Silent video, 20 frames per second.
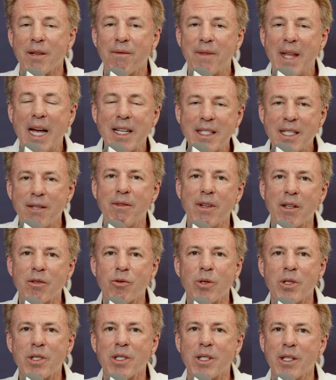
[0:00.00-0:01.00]
If that's of
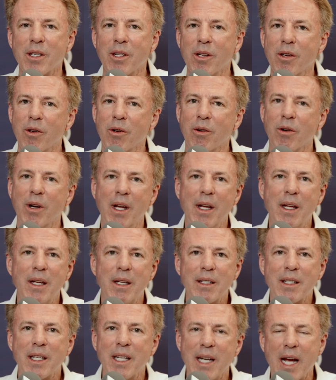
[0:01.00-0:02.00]
interest to you,
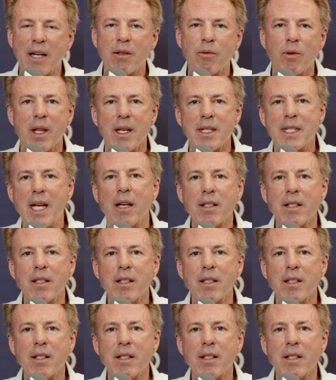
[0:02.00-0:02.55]
connect with us.